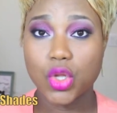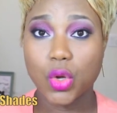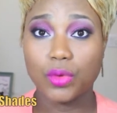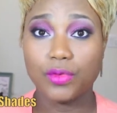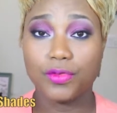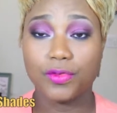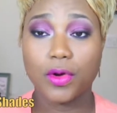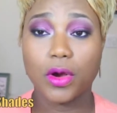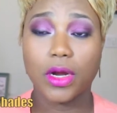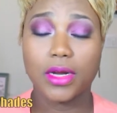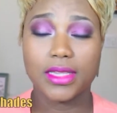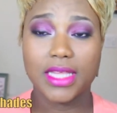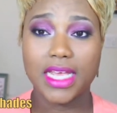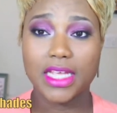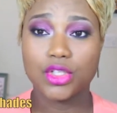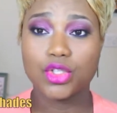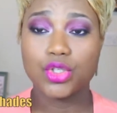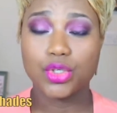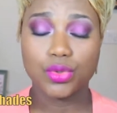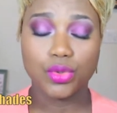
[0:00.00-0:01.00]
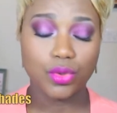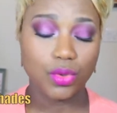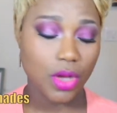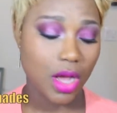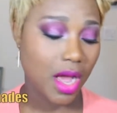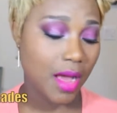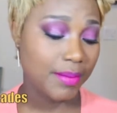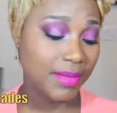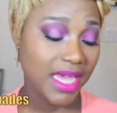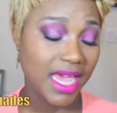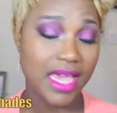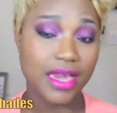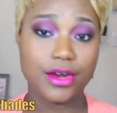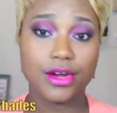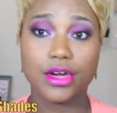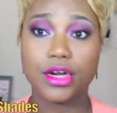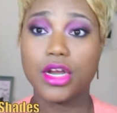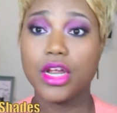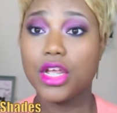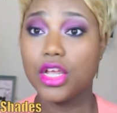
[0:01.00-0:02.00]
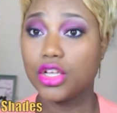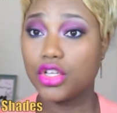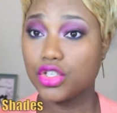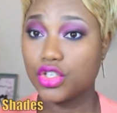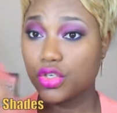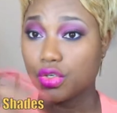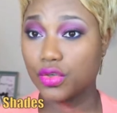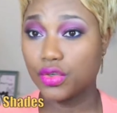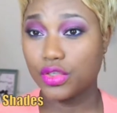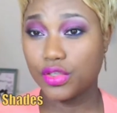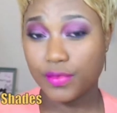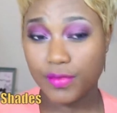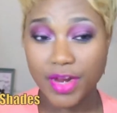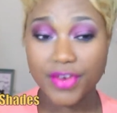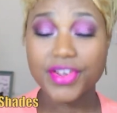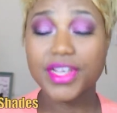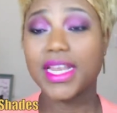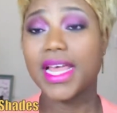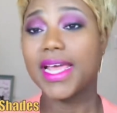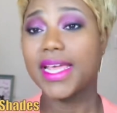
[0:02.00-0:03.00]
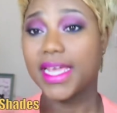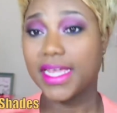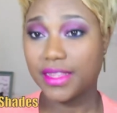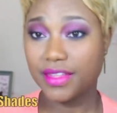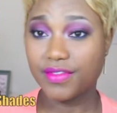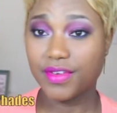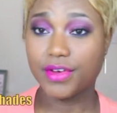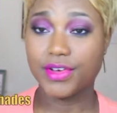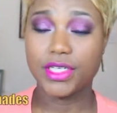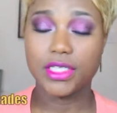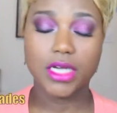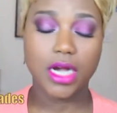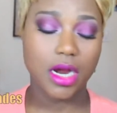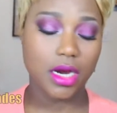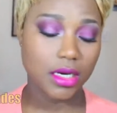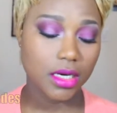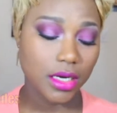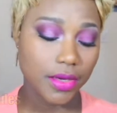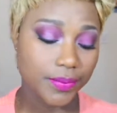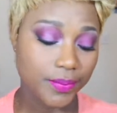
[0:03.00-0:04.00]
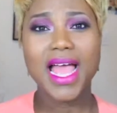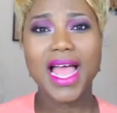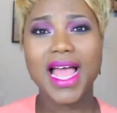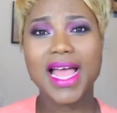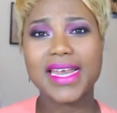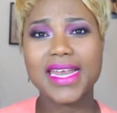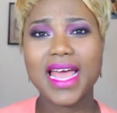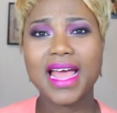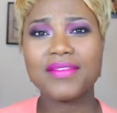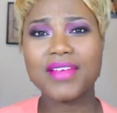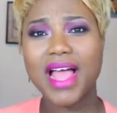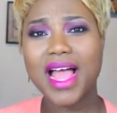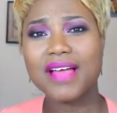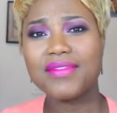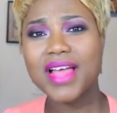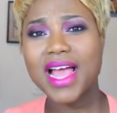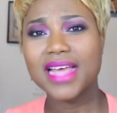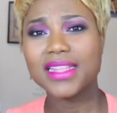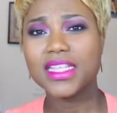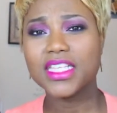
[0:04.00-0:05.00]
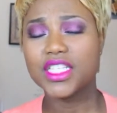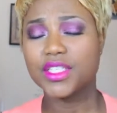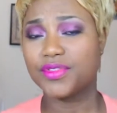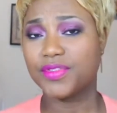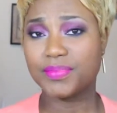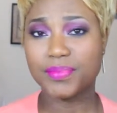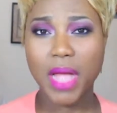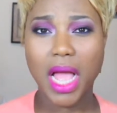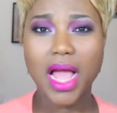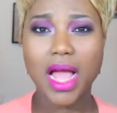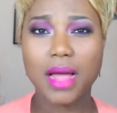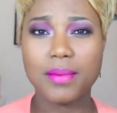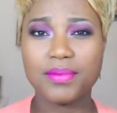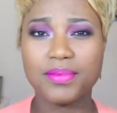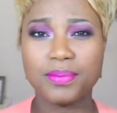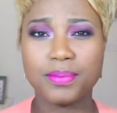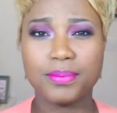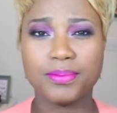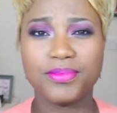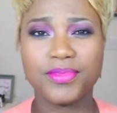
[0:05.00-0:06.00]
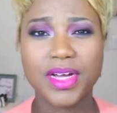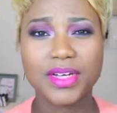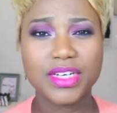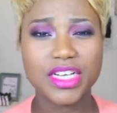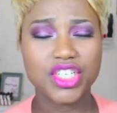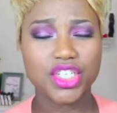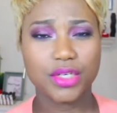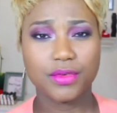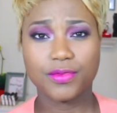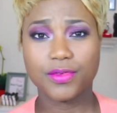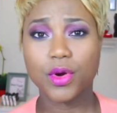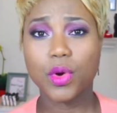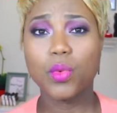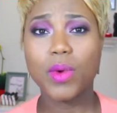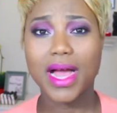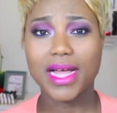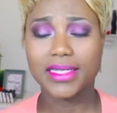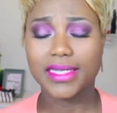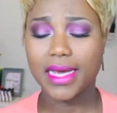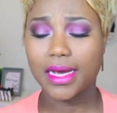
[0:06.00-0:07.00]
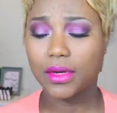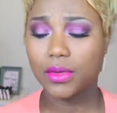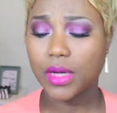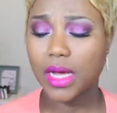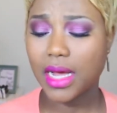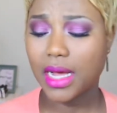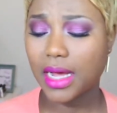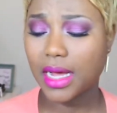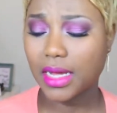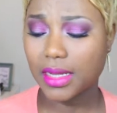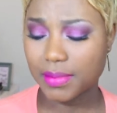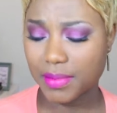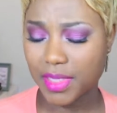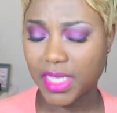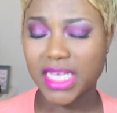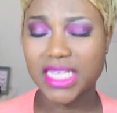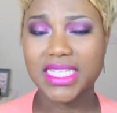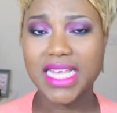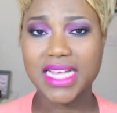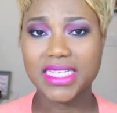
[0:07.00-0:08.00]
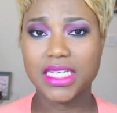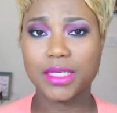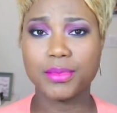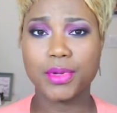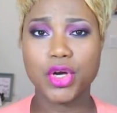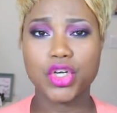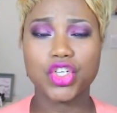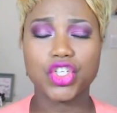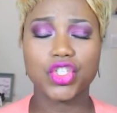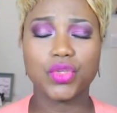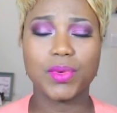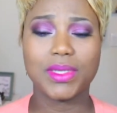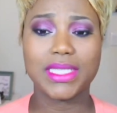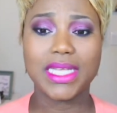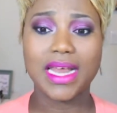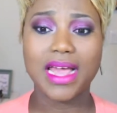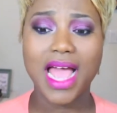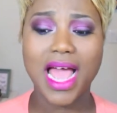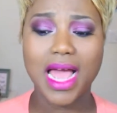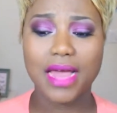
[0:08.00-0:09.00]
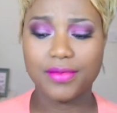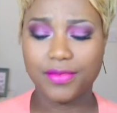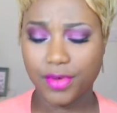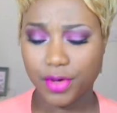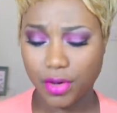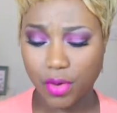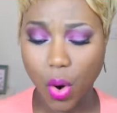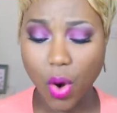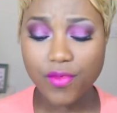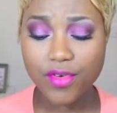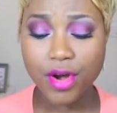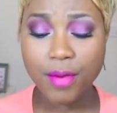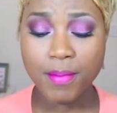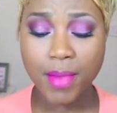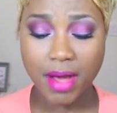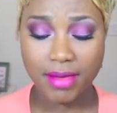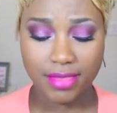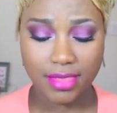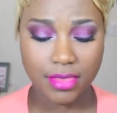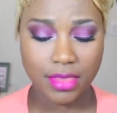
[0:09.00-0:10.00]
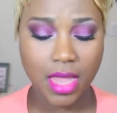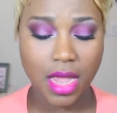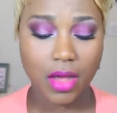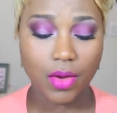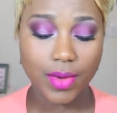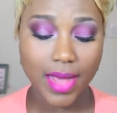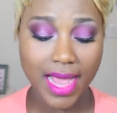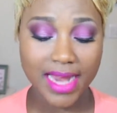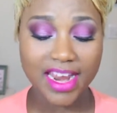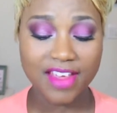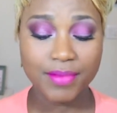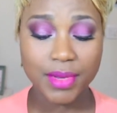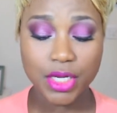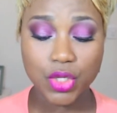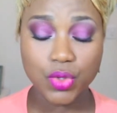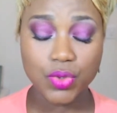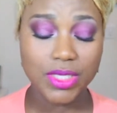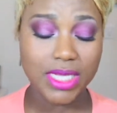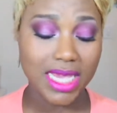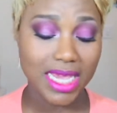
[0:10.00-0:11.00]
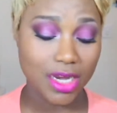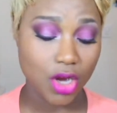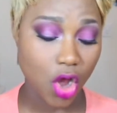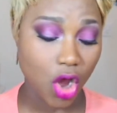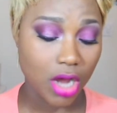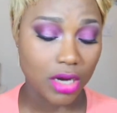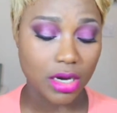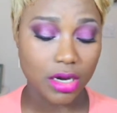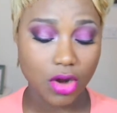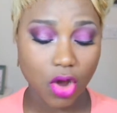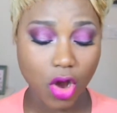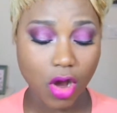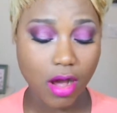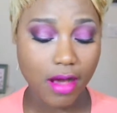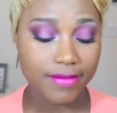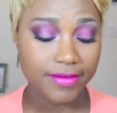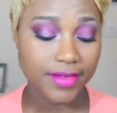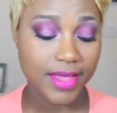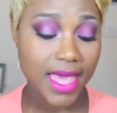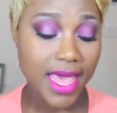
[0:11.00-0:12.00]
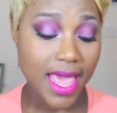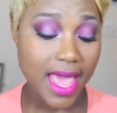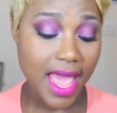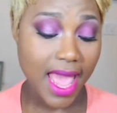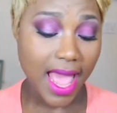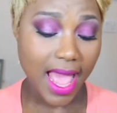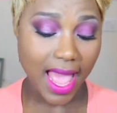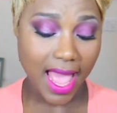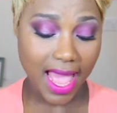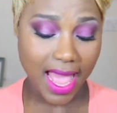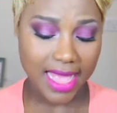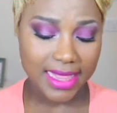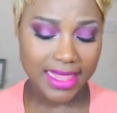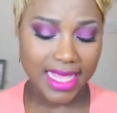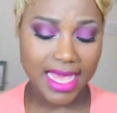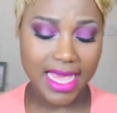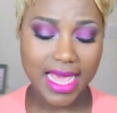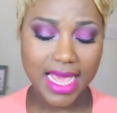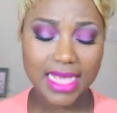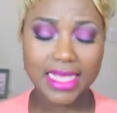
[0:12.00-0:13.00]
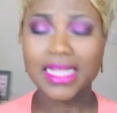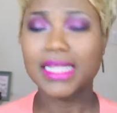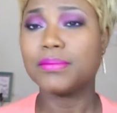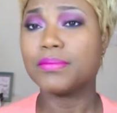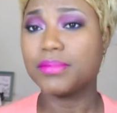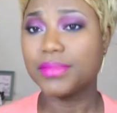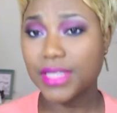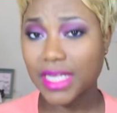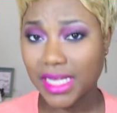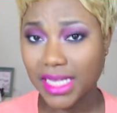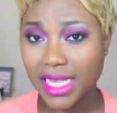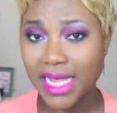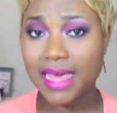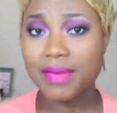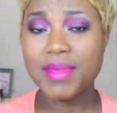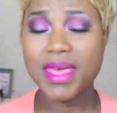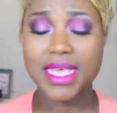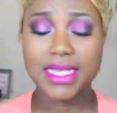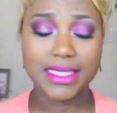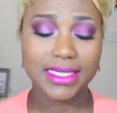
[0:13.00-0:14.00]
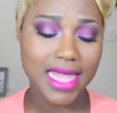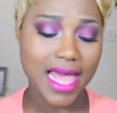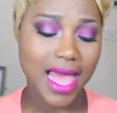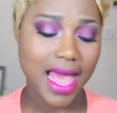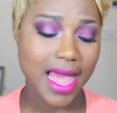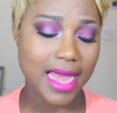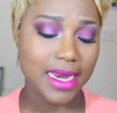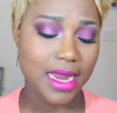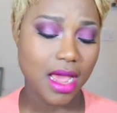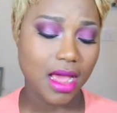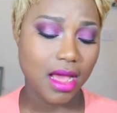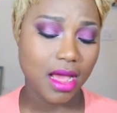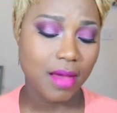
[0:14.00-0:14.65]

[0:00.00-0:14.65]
known for. They do cater to the very light and the very dark. And I've had this foundation for a while now, because I did purchase the one that I had for over a month now, and I've been using it on and off. And the claim is that